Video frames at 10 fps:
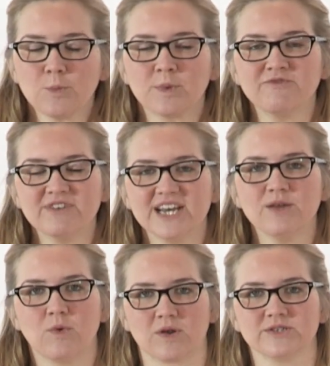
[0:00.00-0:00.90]
We really
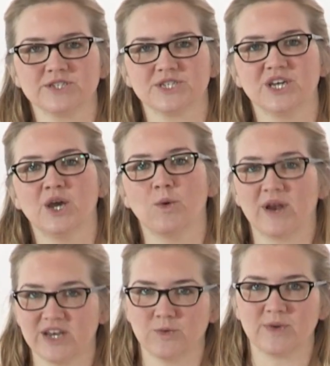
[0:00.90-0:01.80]
want,
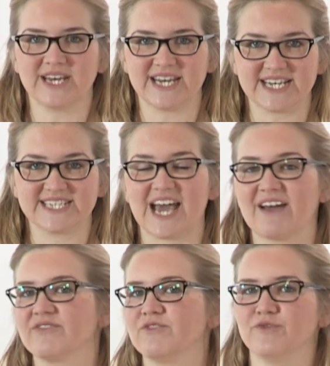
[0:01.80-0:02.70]
when you're weaning, to
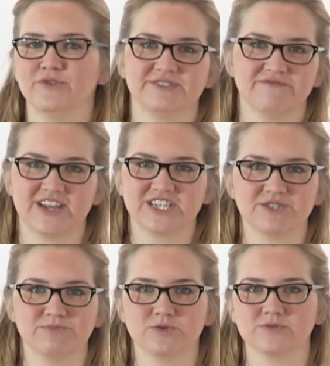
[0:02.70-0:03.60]
have the fruit and
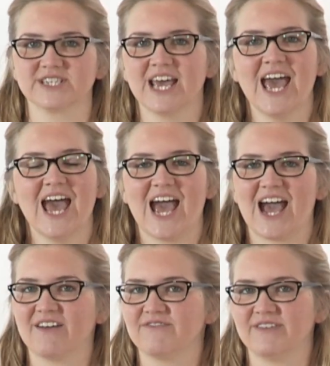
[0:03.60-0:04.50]
vegetables,
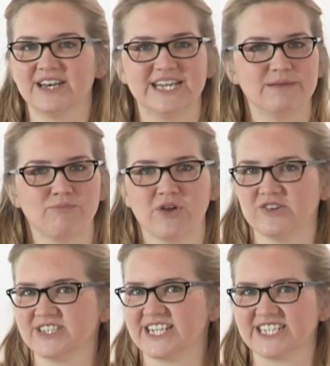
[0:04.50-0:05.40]
have lean
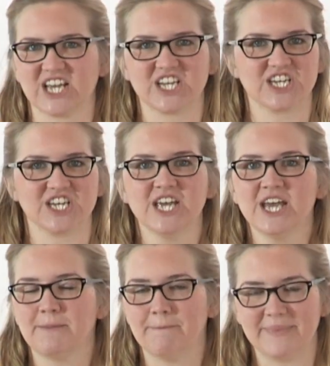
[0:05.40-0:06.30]
proteins like your
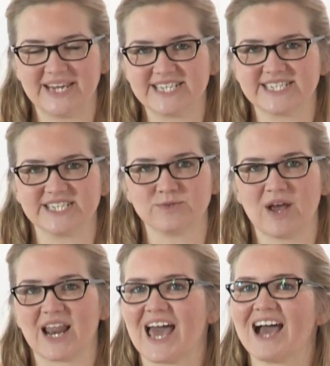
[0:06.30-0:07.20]
meats as
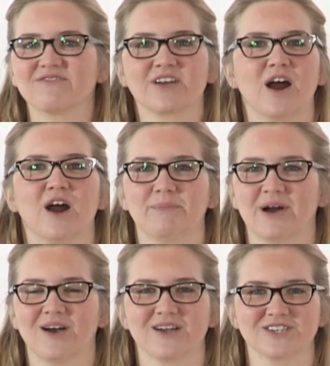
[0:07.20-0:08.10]
well, have
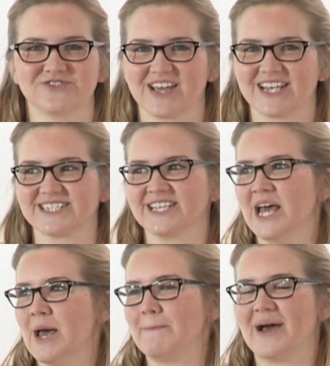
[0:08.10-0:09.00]
carbohydrates,
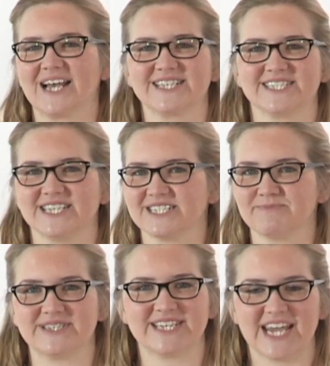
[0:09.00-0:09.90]
pastas,
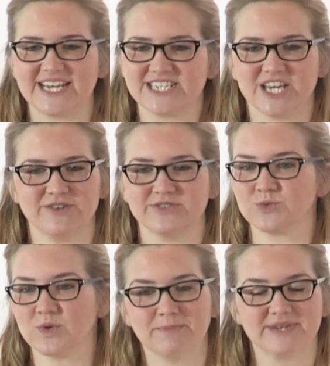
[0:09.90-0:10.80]
potatoes,
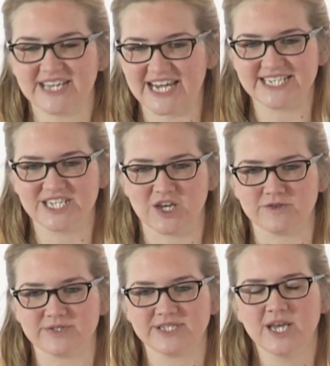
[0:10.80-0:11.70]
sweet potatoes.